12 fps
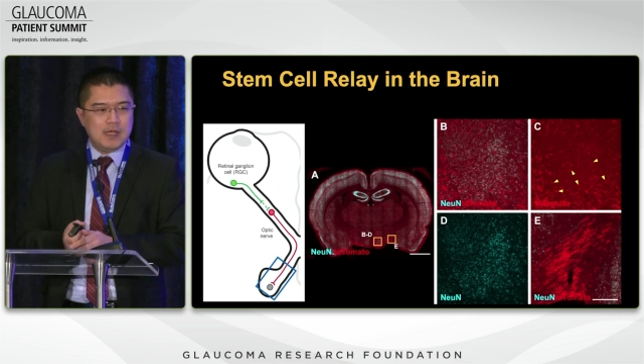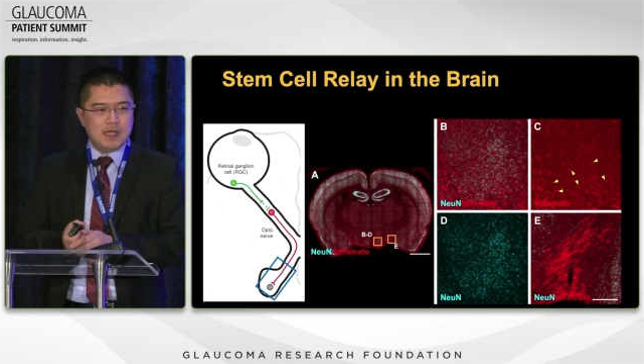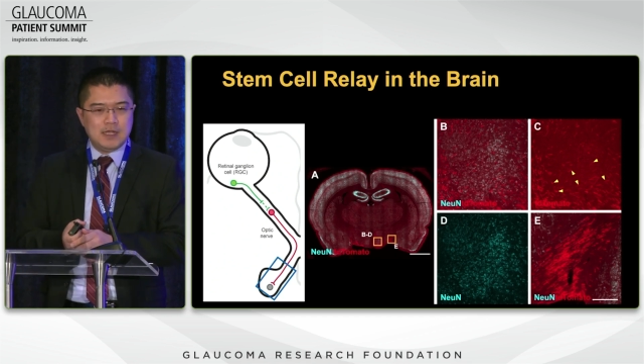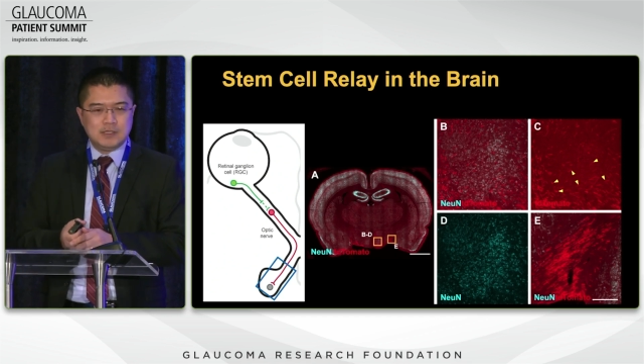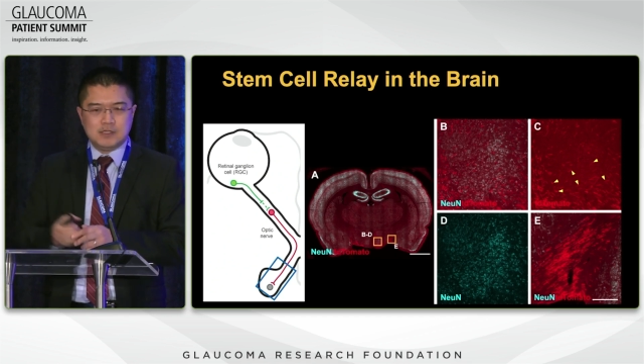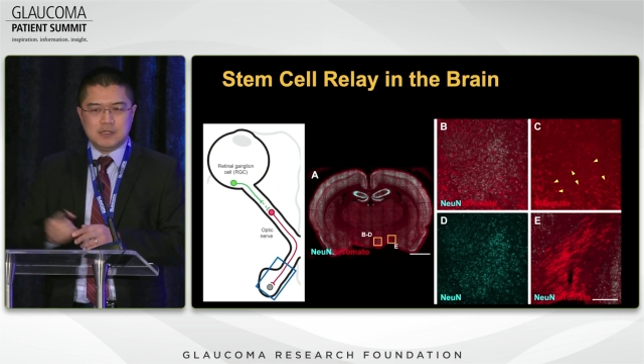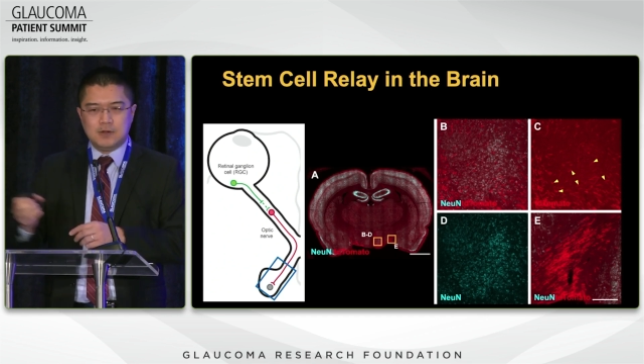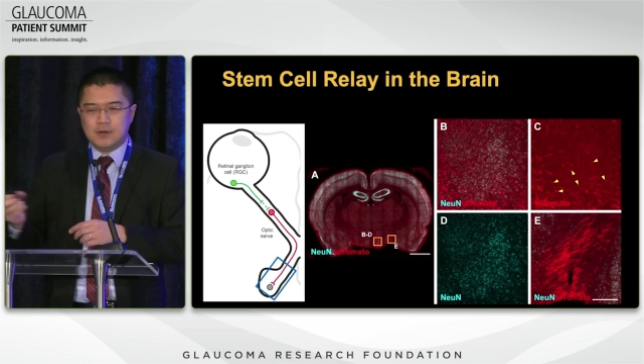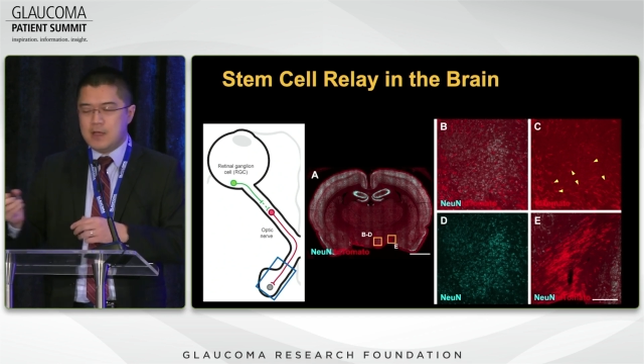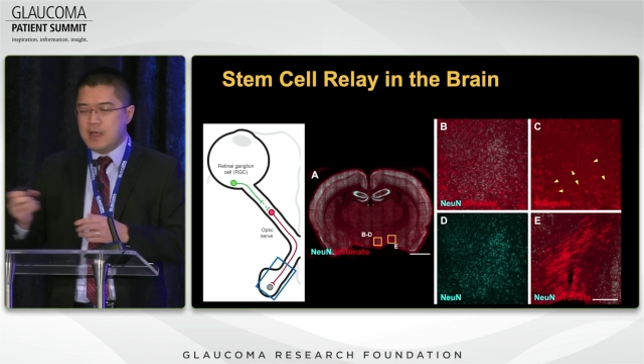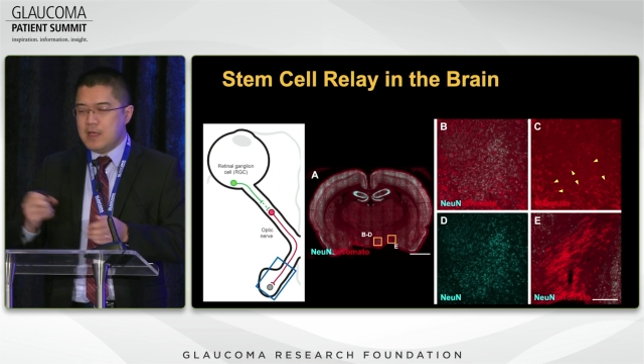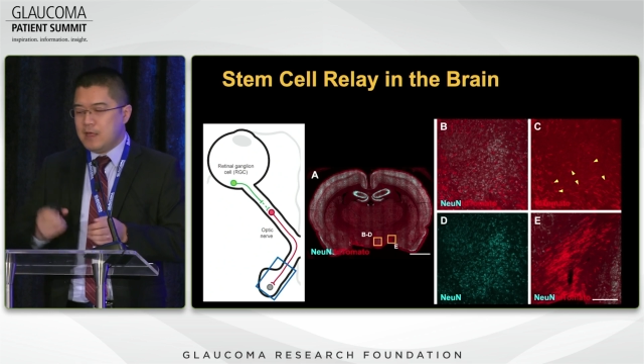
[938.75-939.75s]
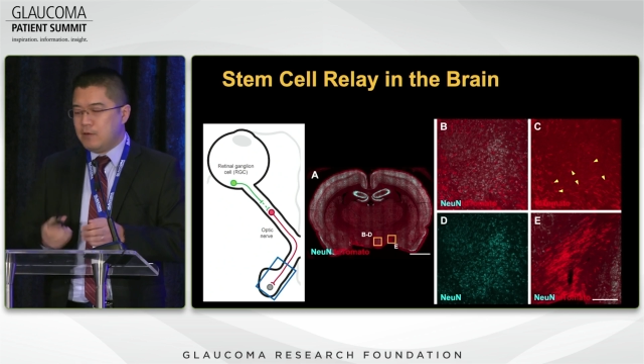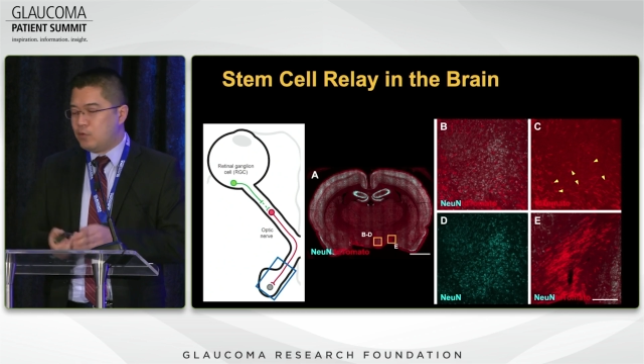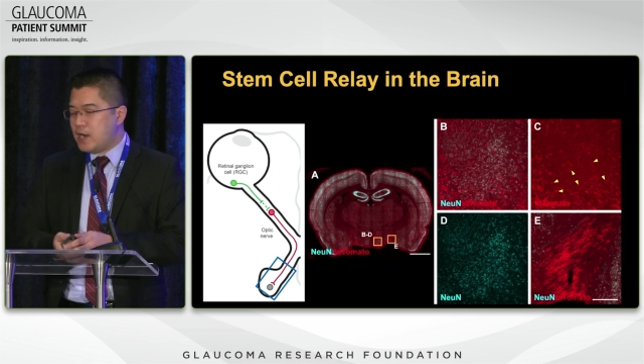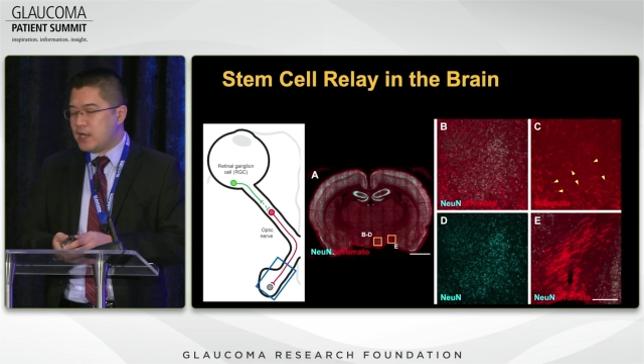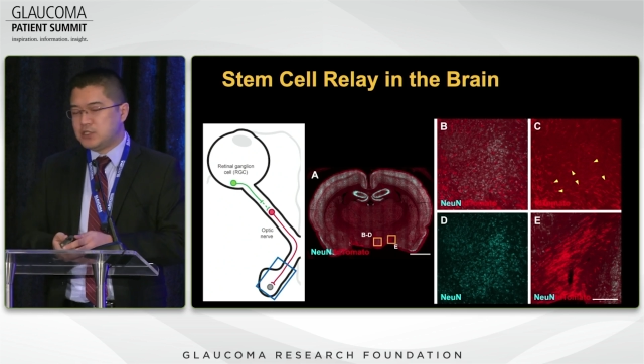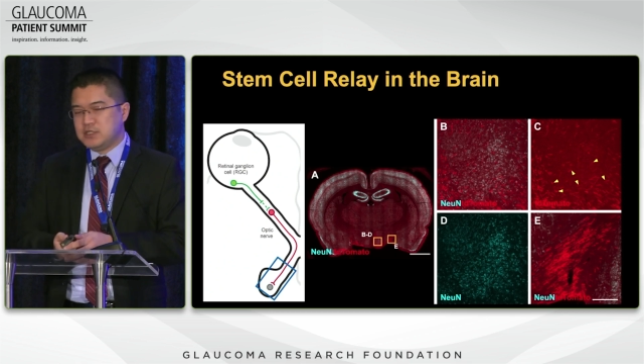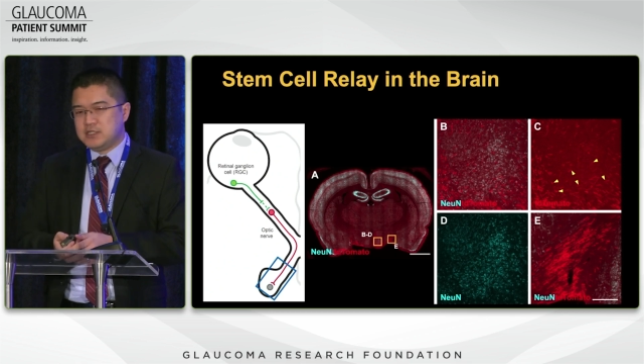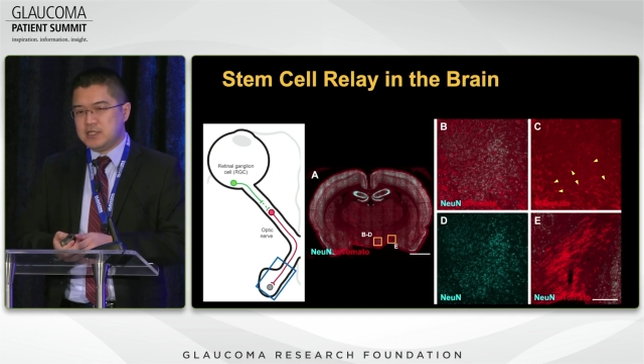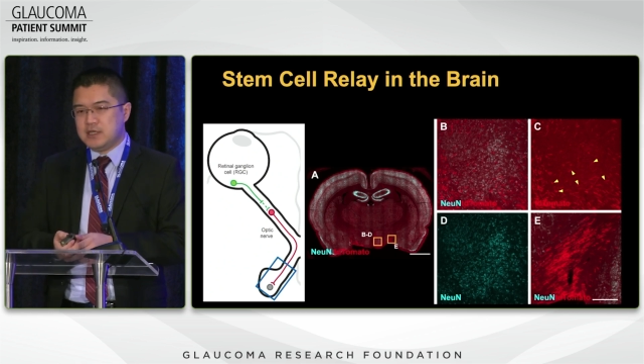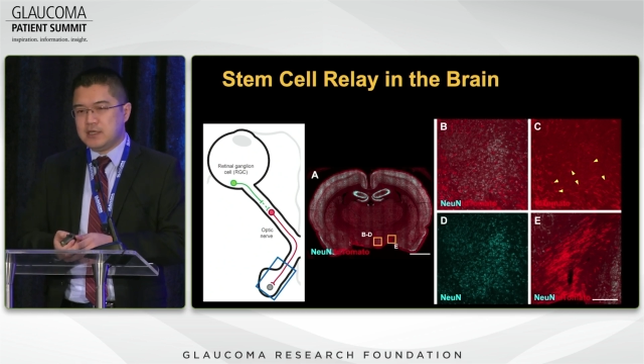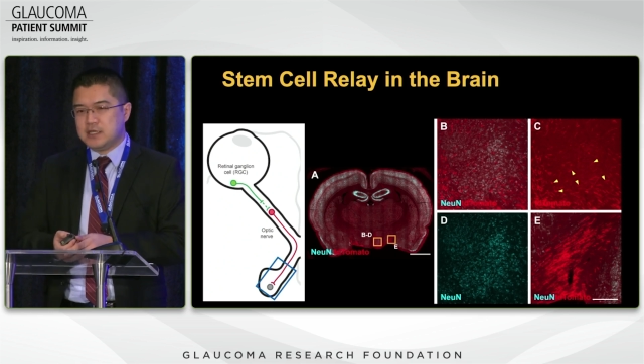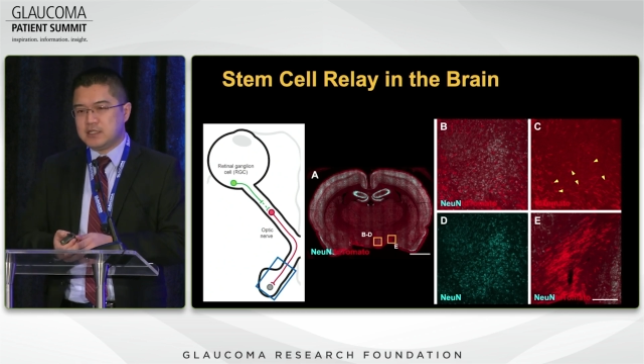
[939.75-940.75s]
And so we're actually
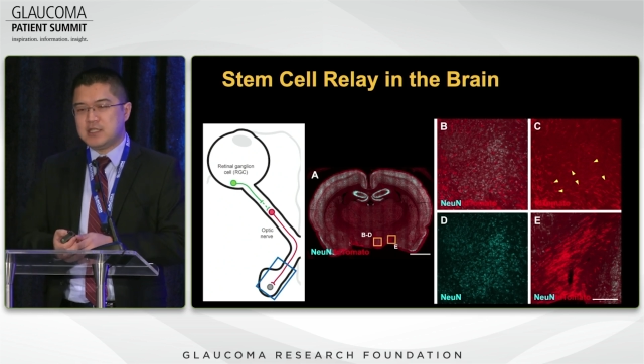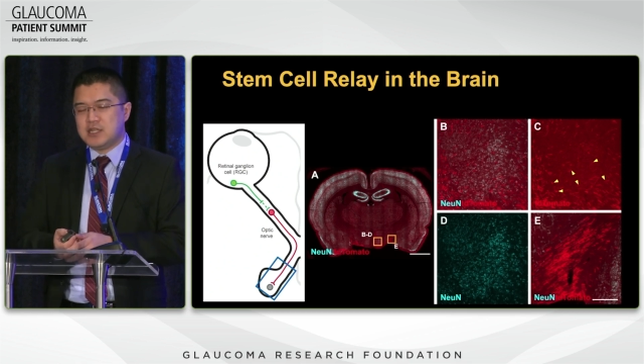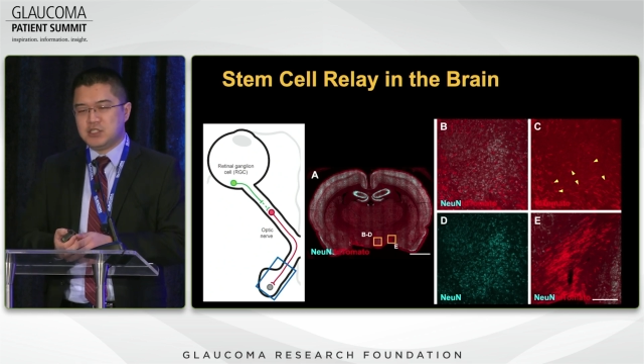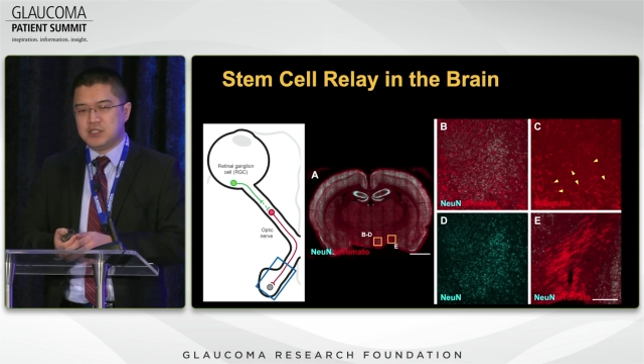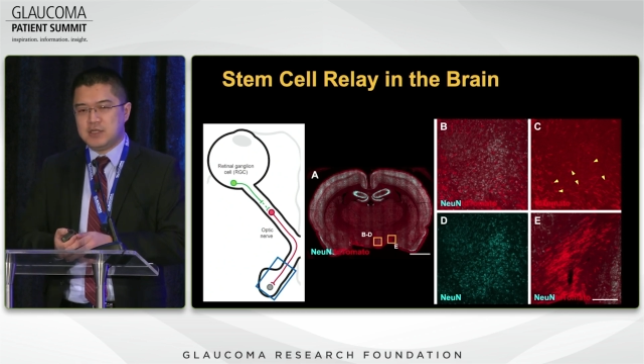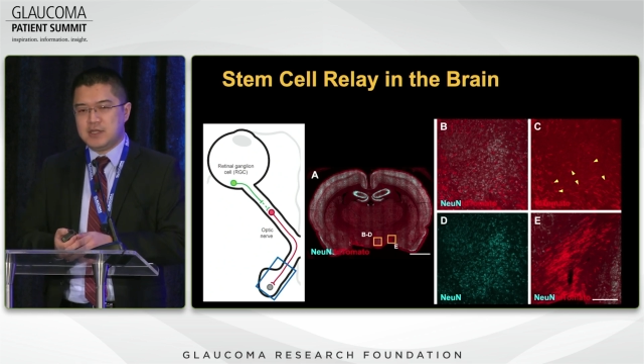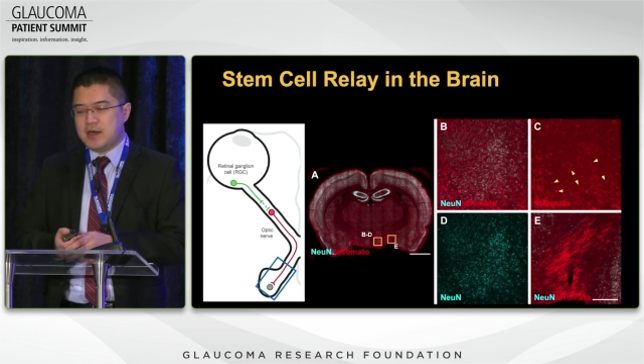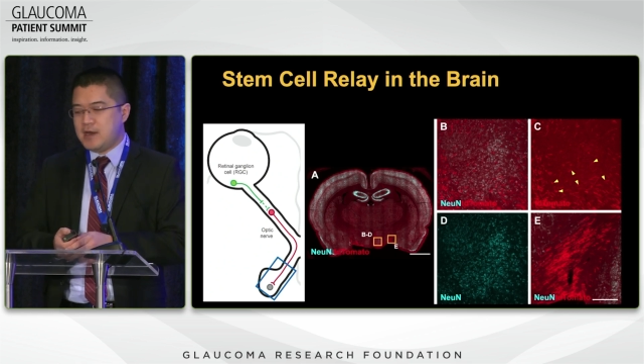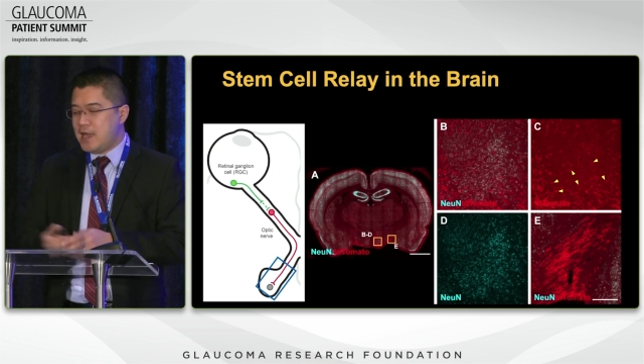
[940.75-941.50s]
seeing extension there.